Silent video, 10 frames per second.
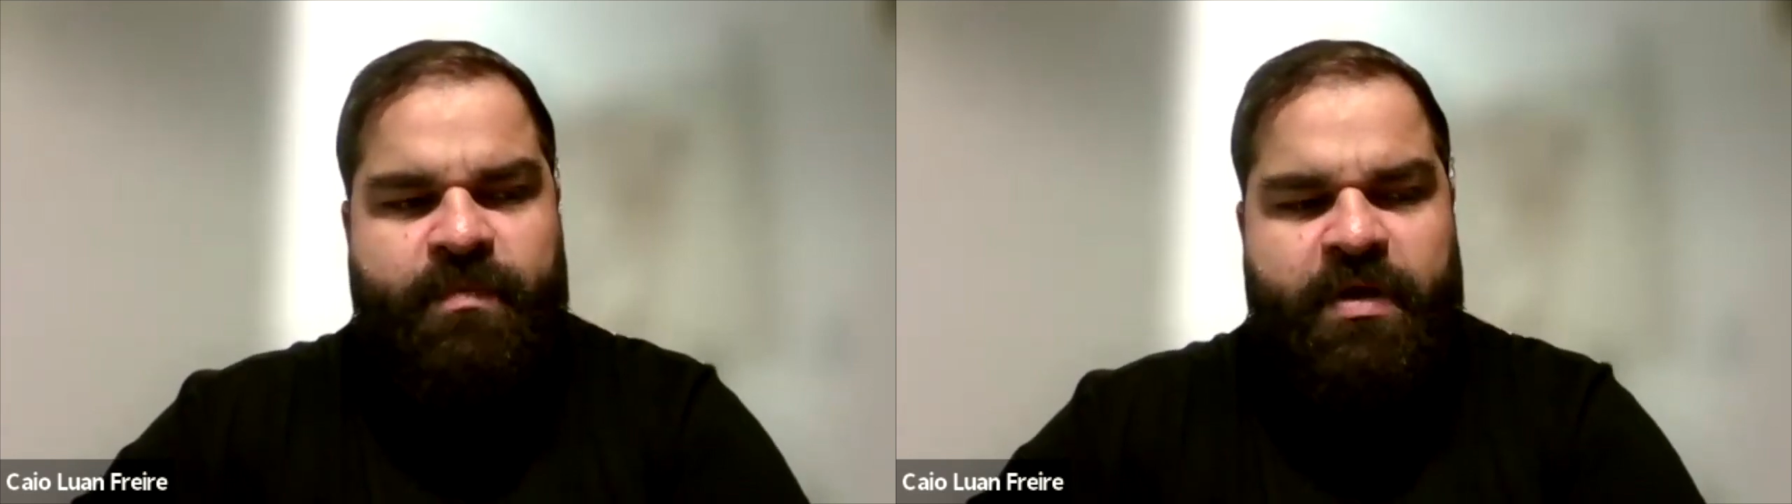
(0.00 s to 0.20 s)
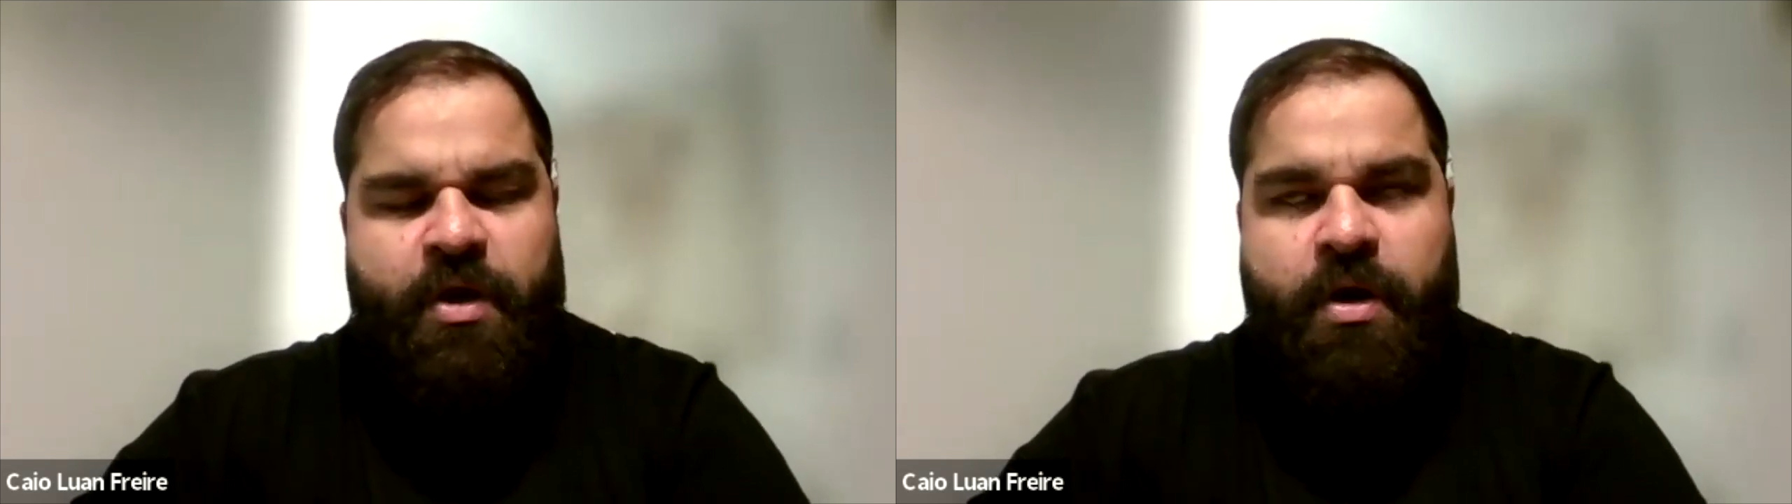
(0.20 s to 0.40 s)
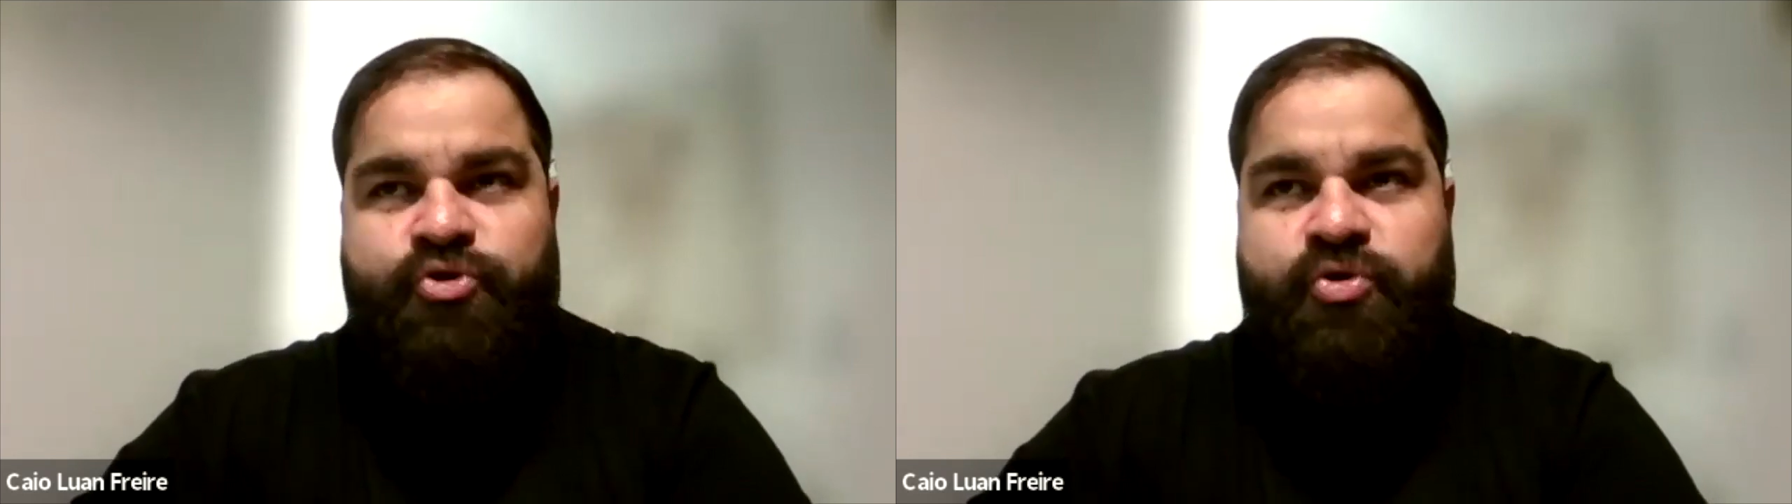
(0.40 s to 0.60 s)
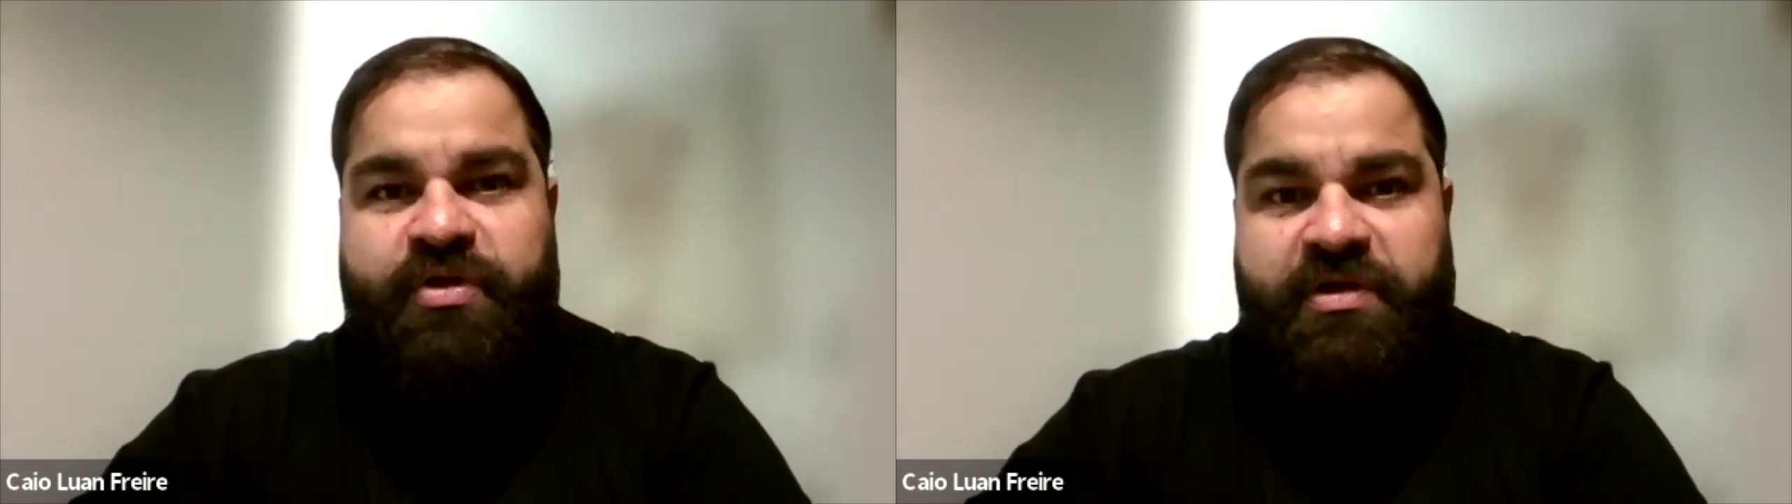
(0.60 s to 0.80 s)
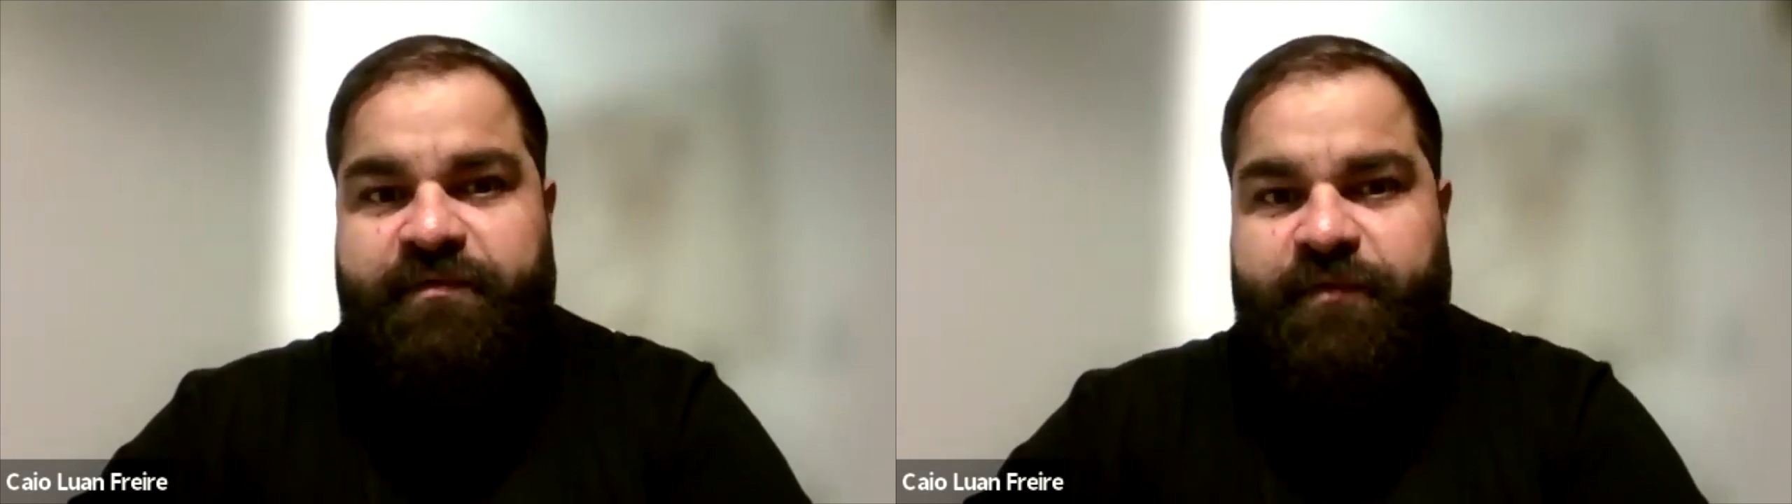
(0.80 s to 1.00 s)
He also
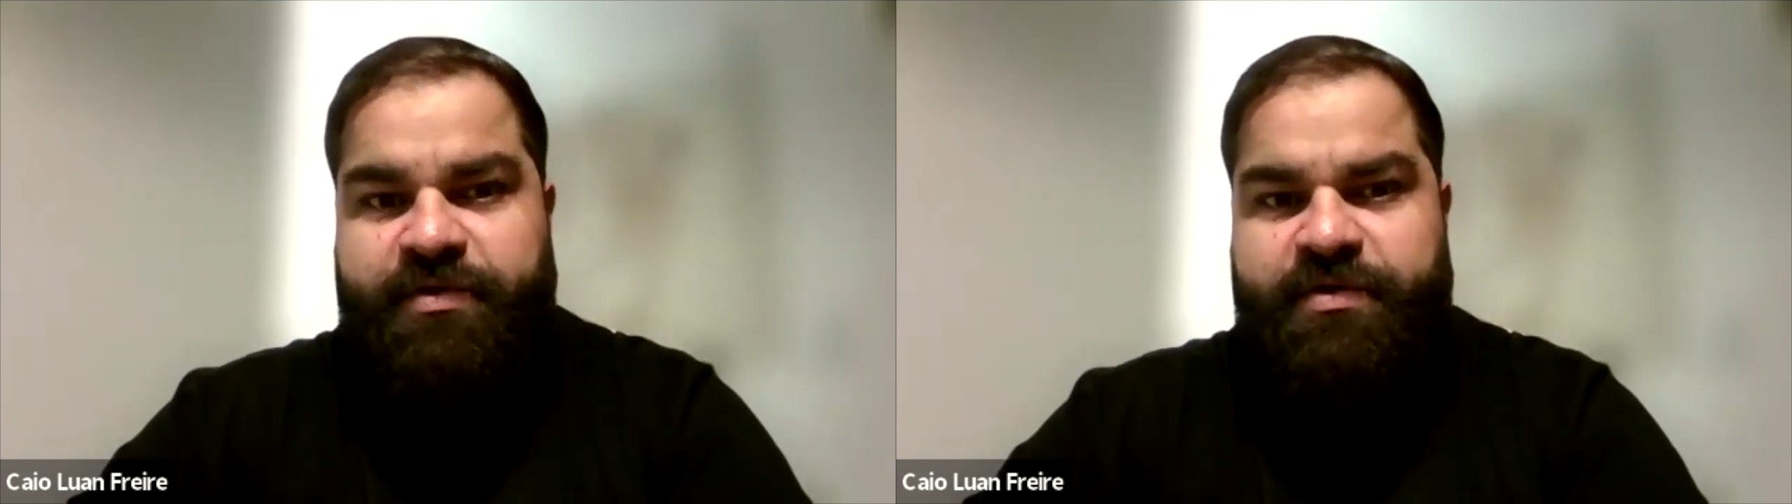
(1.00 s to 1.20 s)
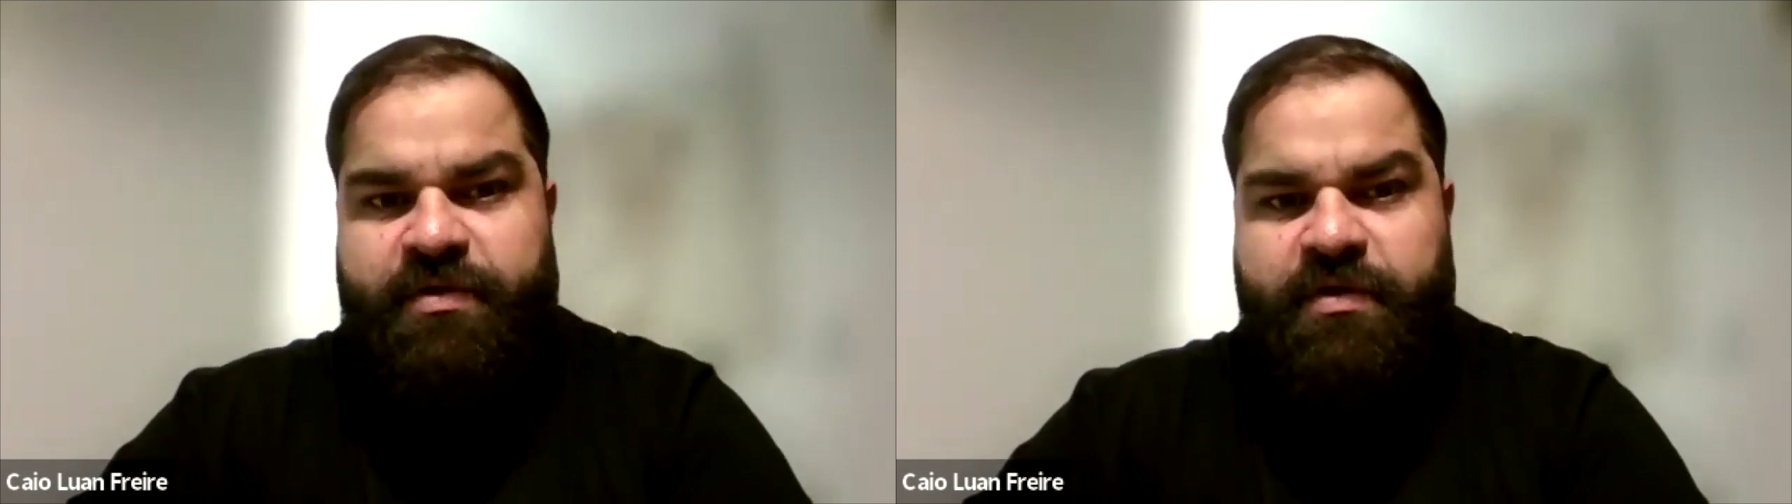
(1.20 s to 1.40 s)
delivered.